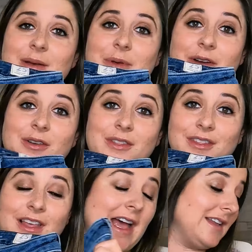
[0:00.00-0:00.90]
a lot better
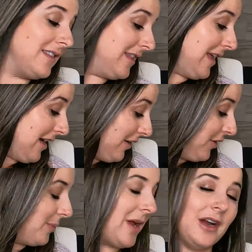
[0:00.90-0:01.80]
than, la than that
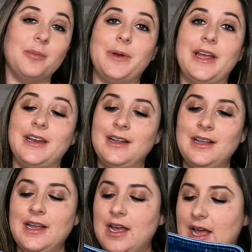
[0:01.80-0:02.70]
other pair, but
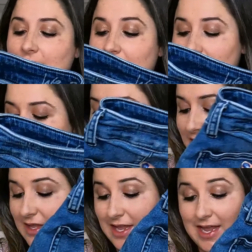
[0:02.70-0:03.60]
um,
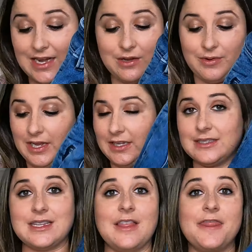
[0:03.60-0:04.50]

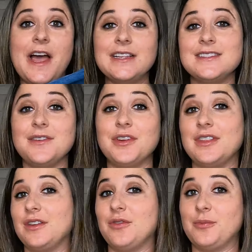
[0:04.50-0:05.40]
anyways, that's
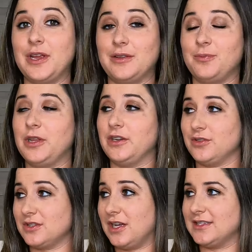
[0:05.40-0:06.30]
everything from
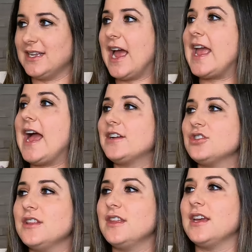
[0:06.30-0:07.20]
Plato's Closet. I
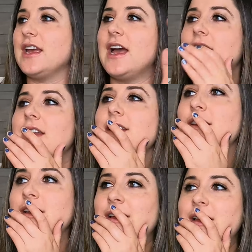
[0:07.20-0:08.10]
actually think I had,